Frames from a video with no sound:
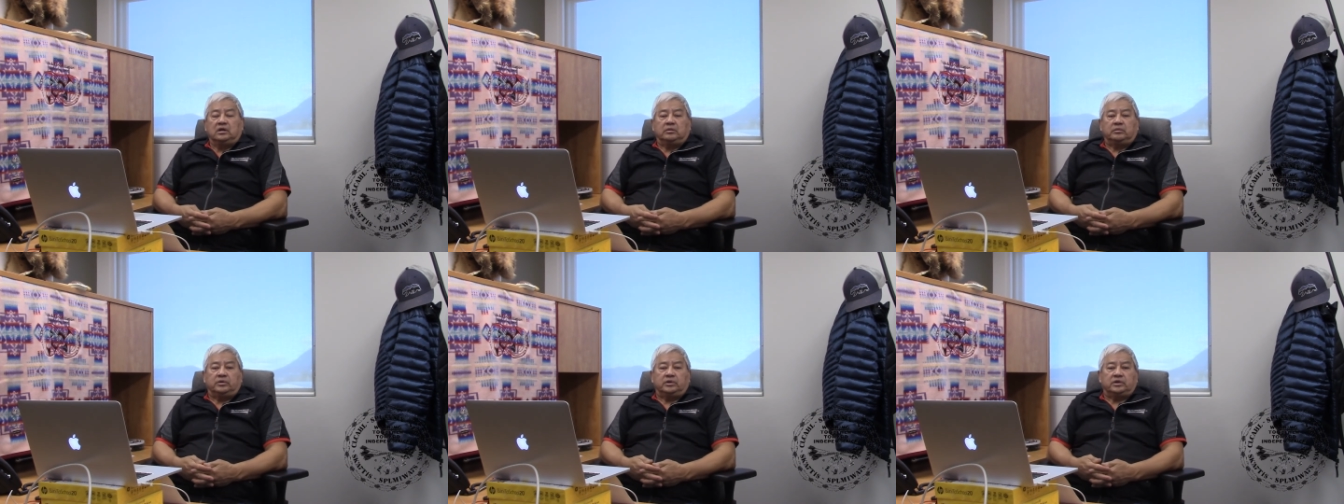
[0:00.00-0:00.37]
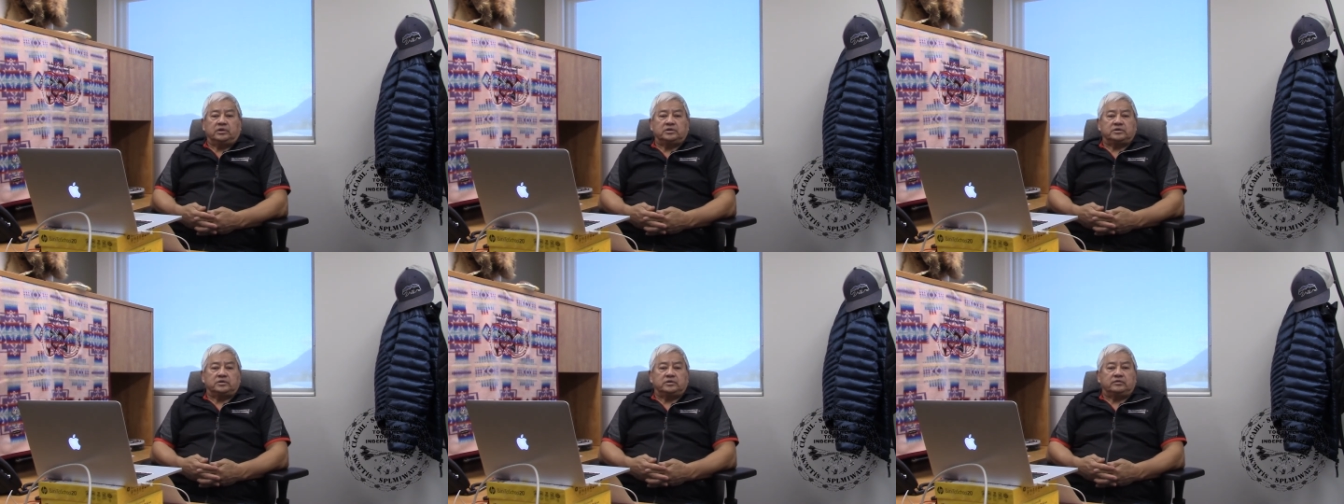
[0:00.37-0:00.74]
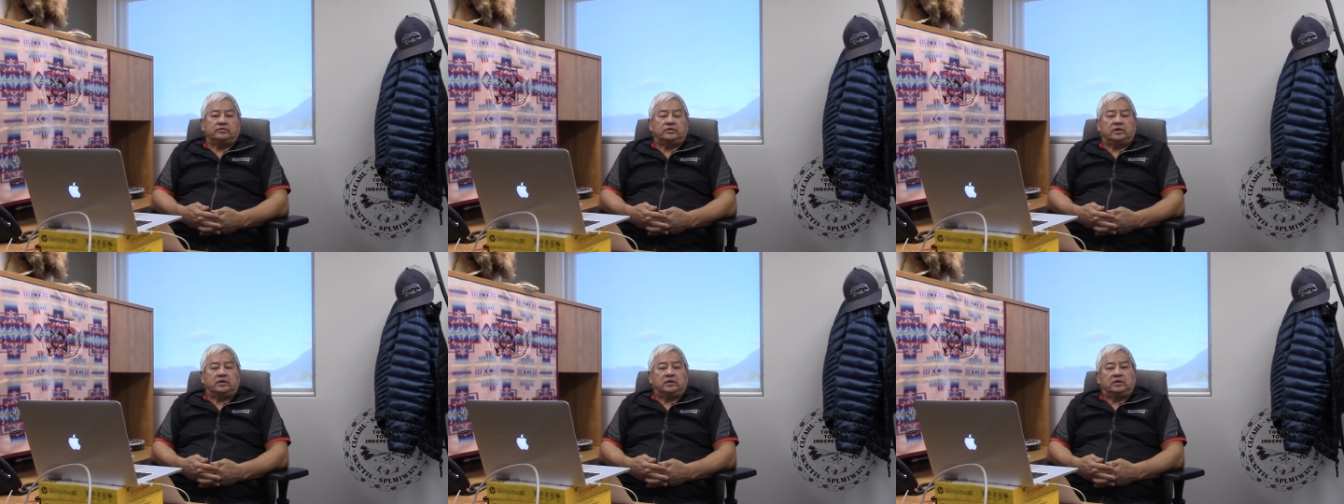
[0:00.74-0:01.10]
because of
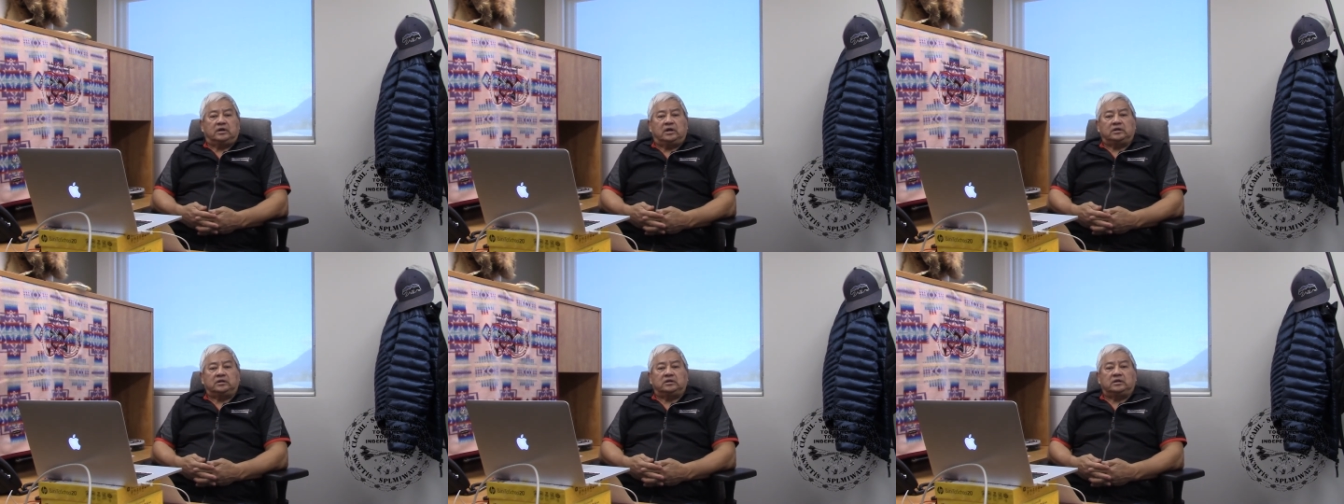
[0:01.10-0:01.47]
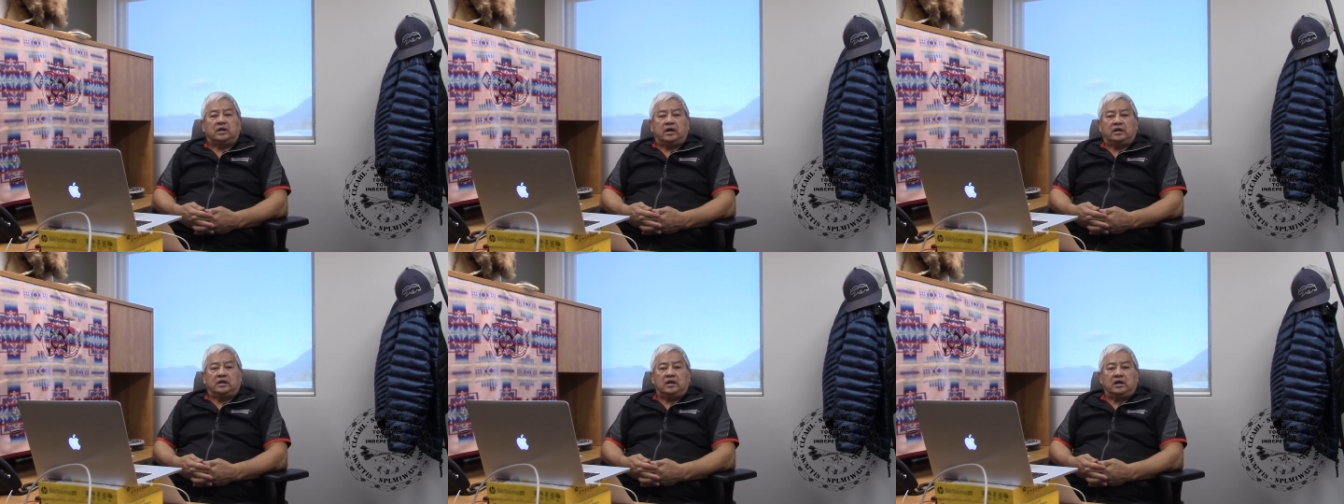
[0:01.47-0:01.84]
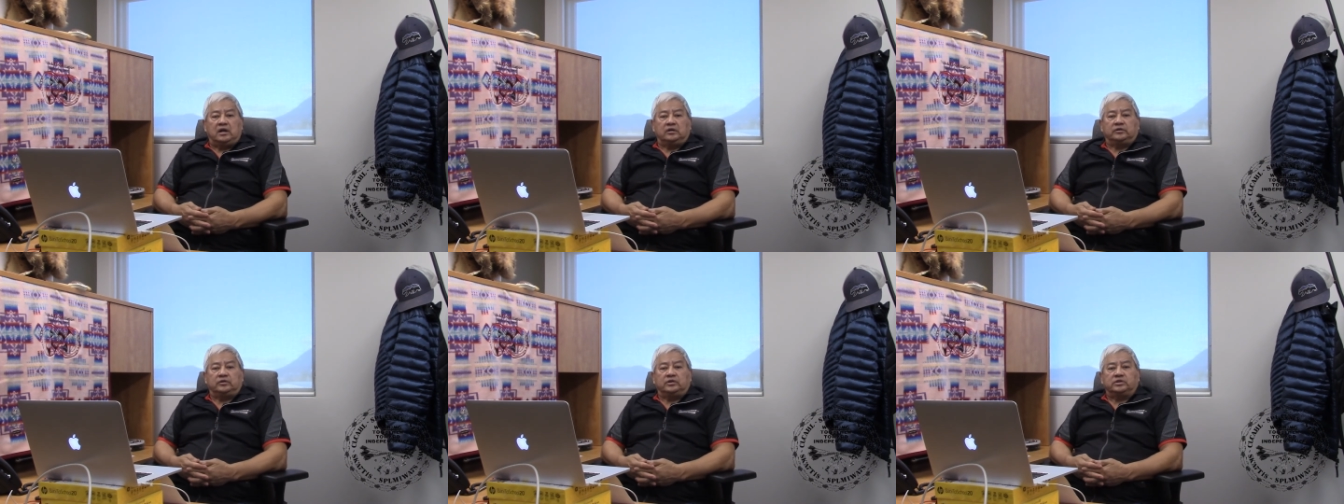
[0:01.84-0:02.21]
uh, underlying
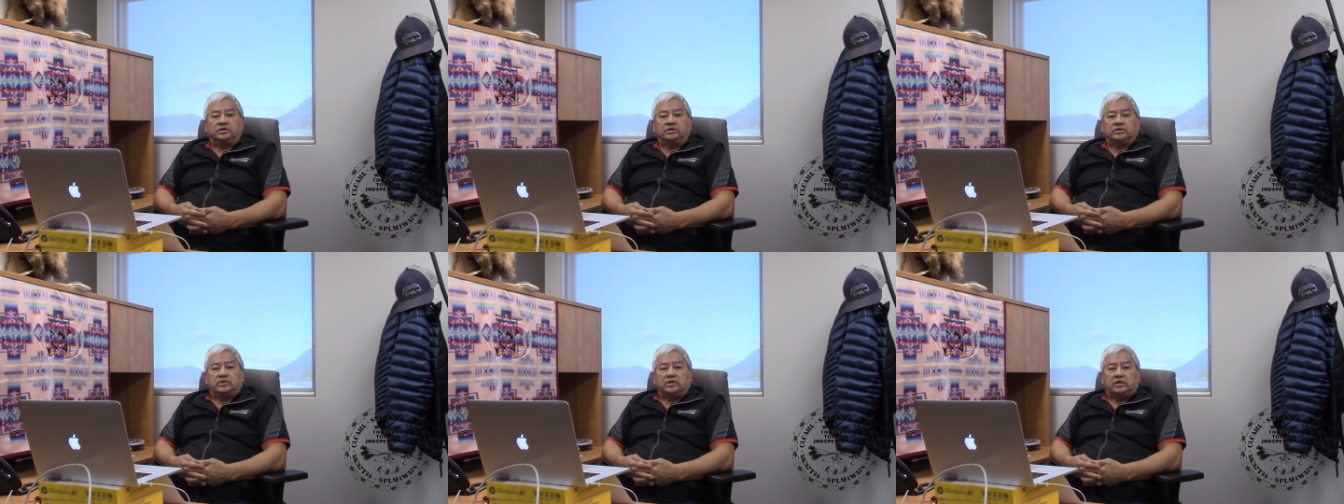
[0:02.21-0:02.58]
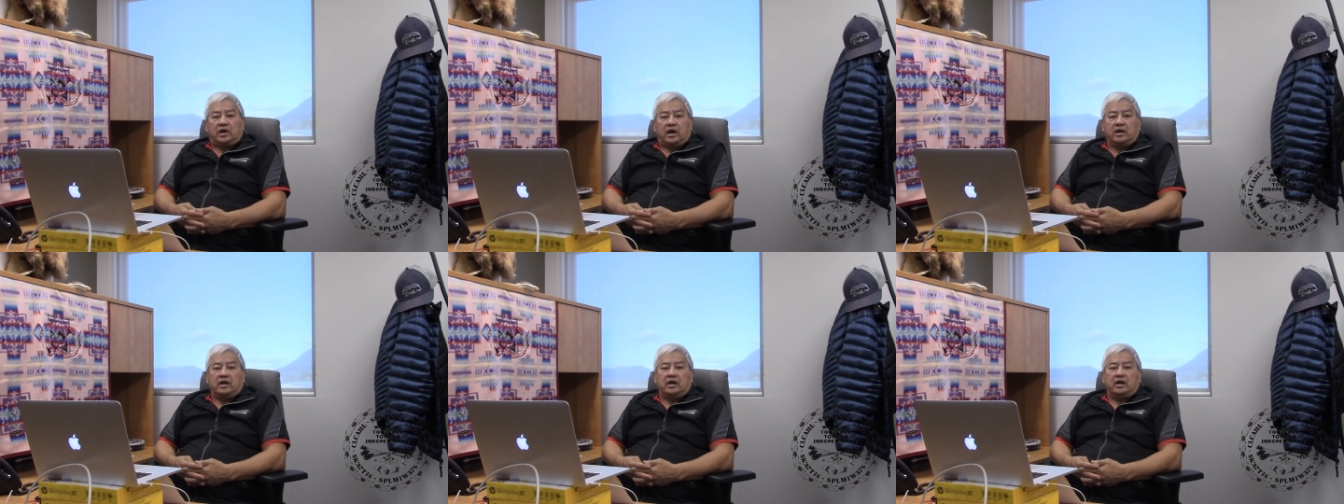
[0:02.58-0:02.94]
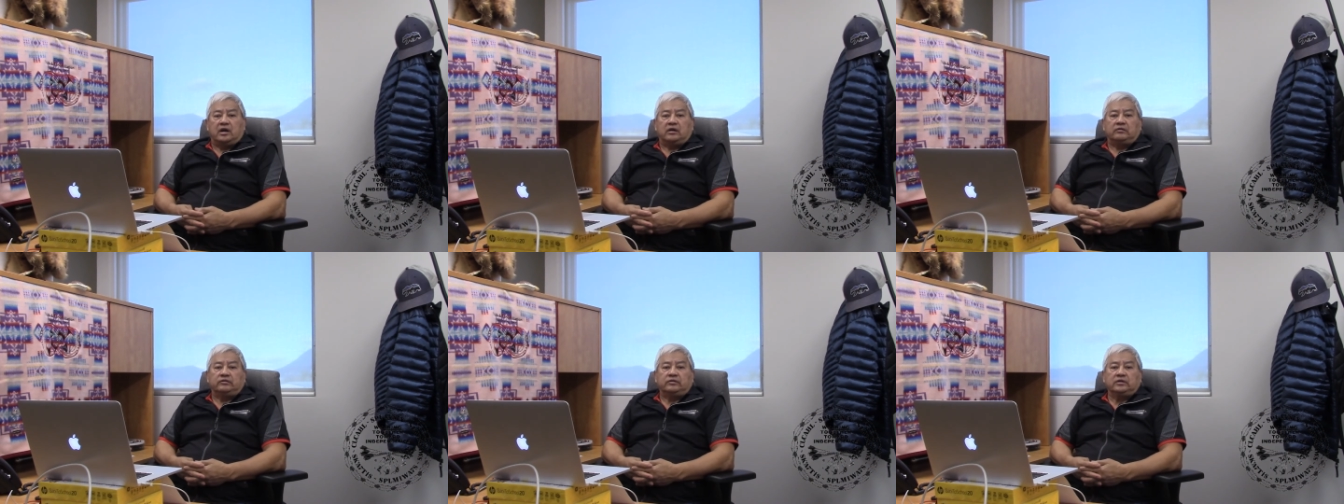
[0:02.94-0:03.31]
health issues that I
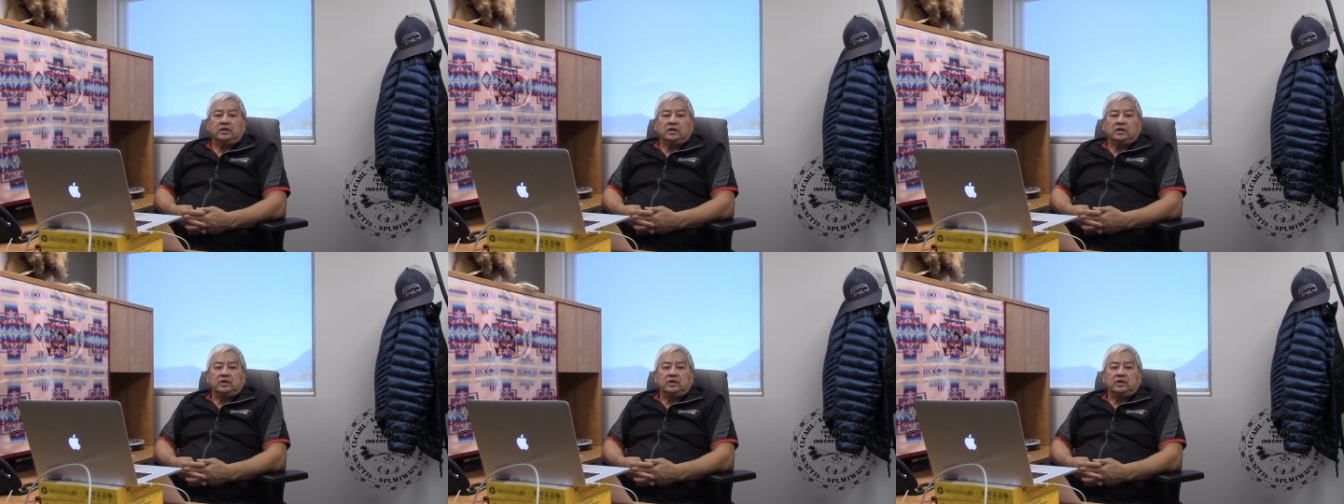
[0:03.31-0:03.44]
have